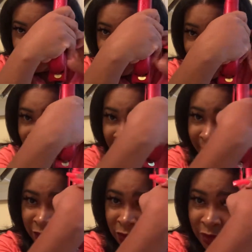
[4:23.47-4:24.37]
And
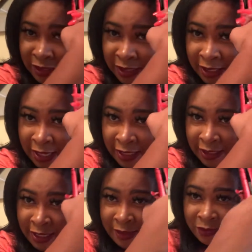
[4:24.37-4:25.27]
keep twisting it.
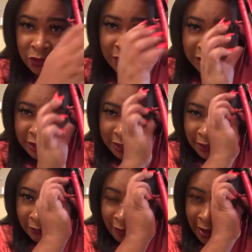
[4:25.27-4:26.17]
Keep twisting it
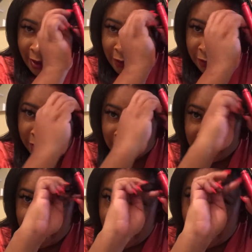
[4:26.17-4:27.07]
around,
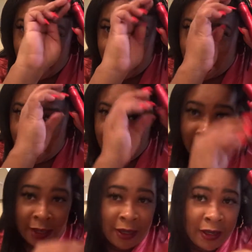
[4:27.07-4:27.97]

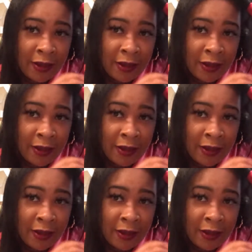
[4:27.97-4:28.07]
and